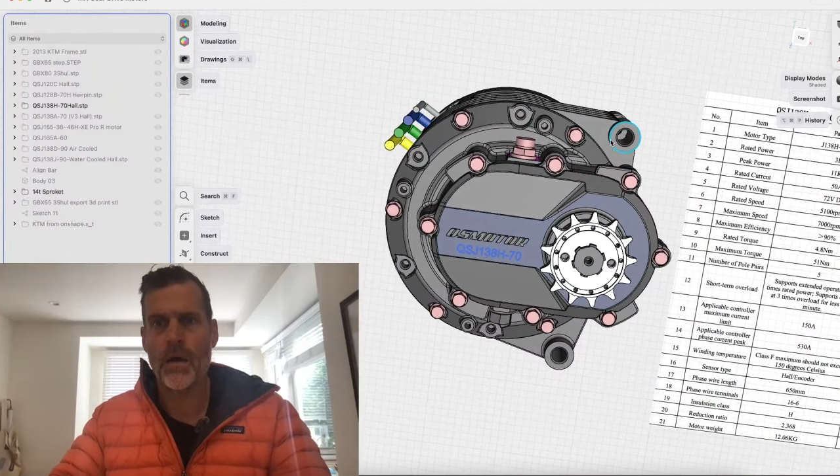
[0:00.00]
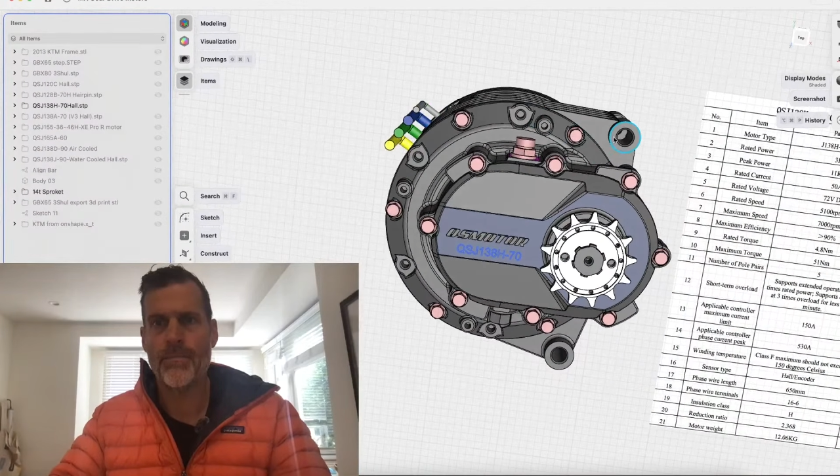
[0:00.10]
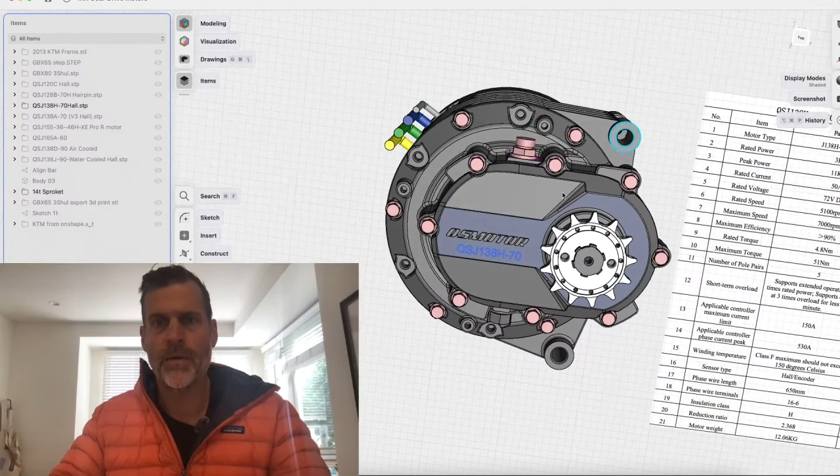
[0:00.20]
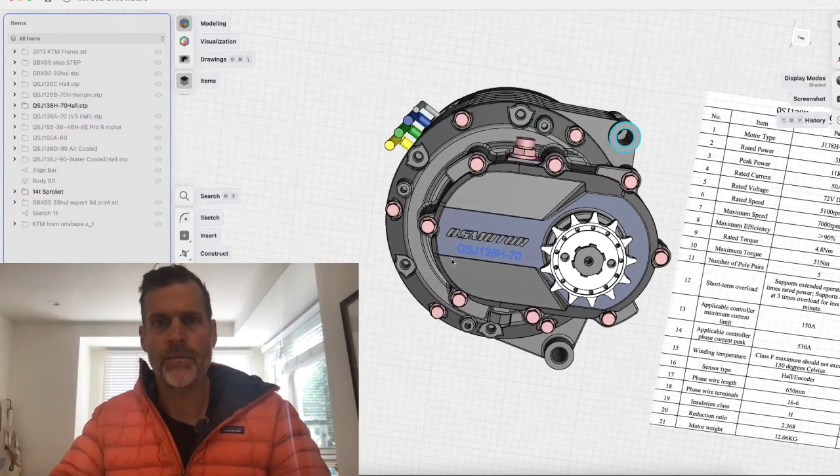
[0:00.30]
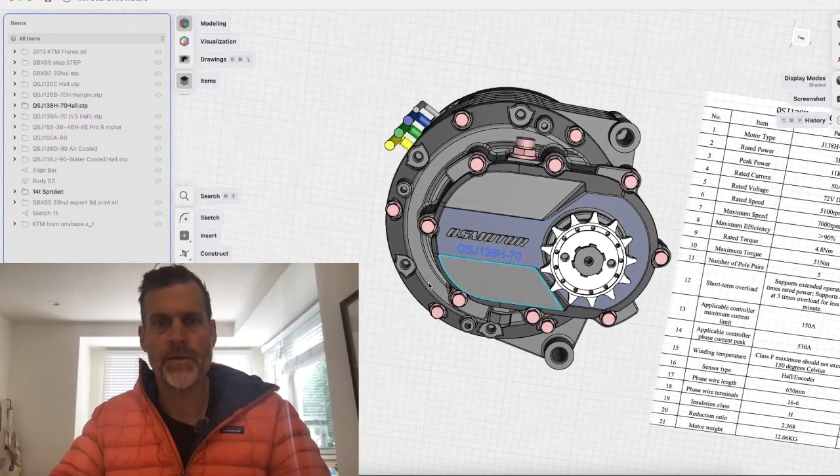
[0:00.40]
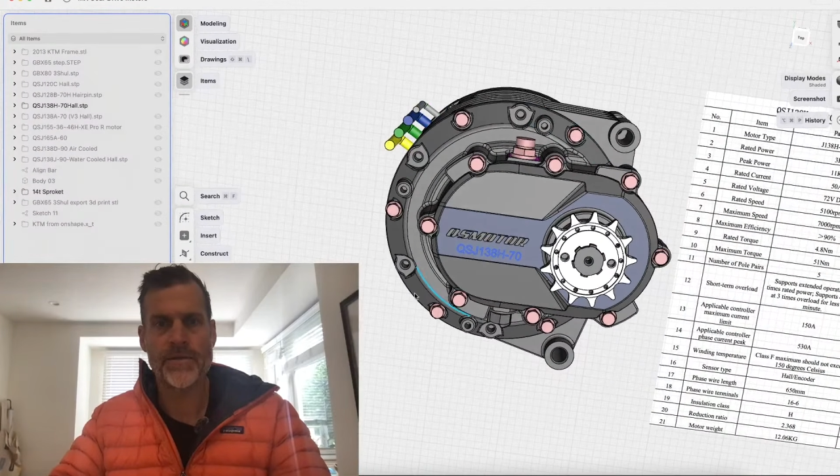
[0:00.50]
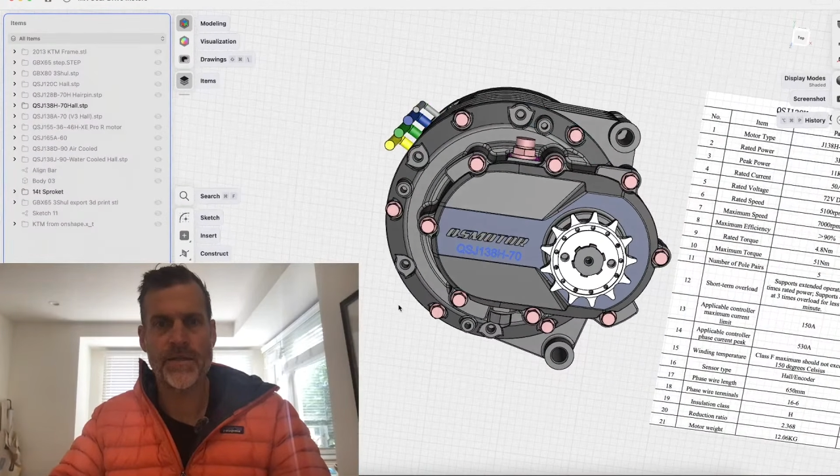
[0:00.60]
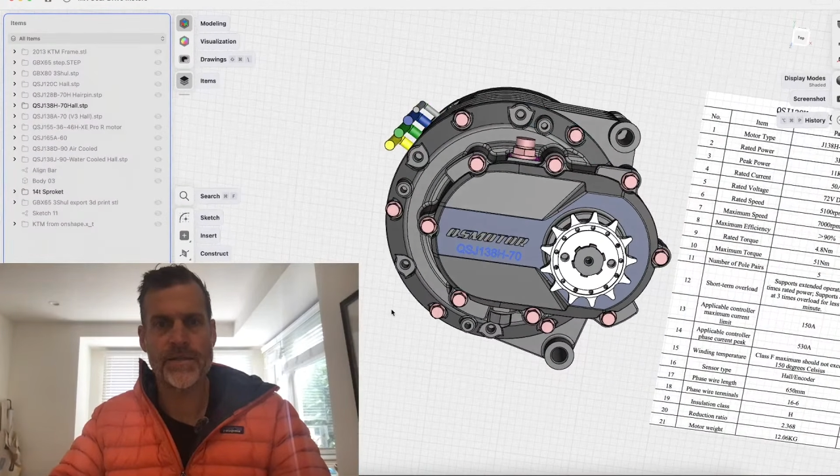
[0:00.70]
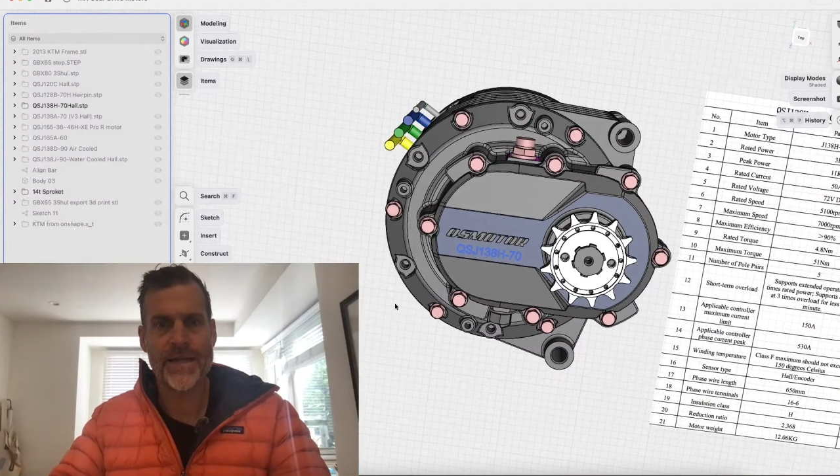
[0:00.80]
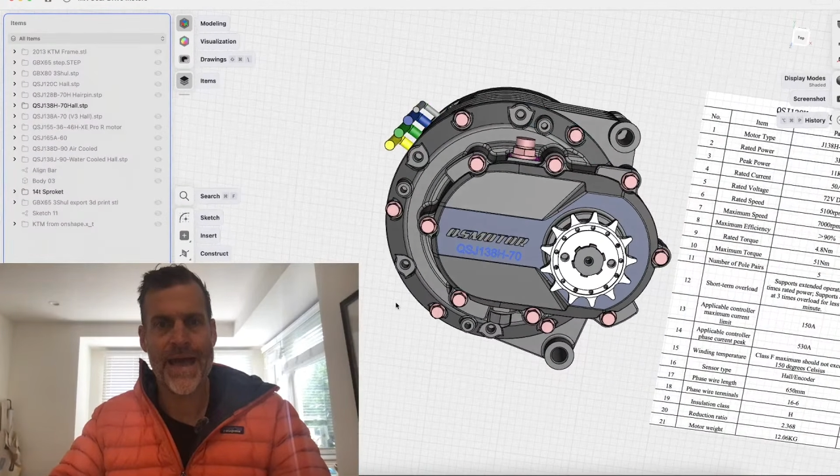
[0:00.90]
Maybe because it
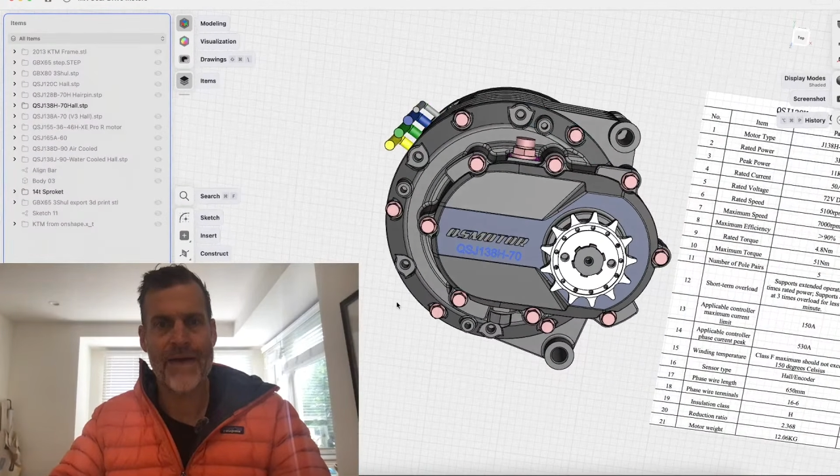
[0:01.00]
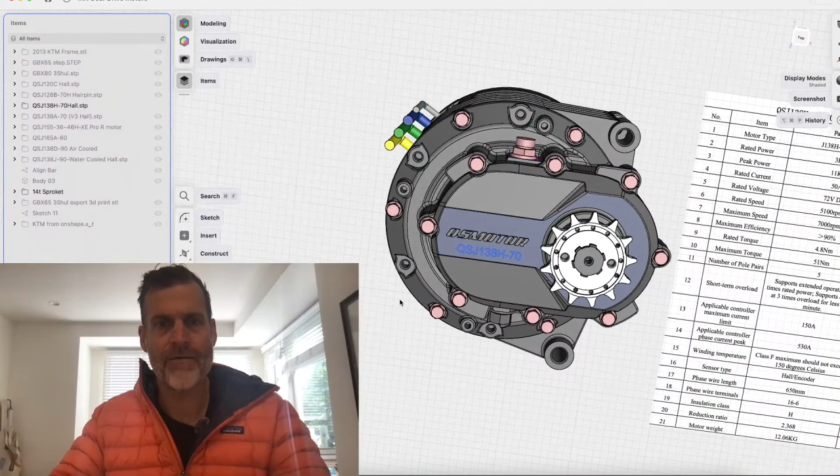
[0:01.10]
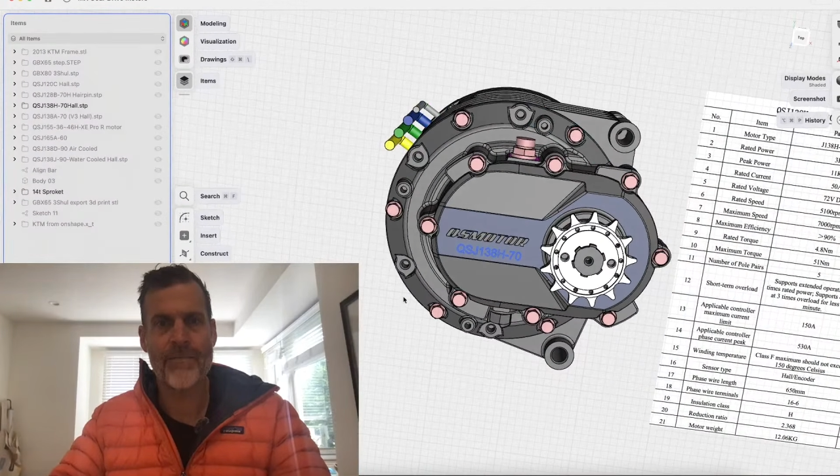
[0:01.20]
doesn't have a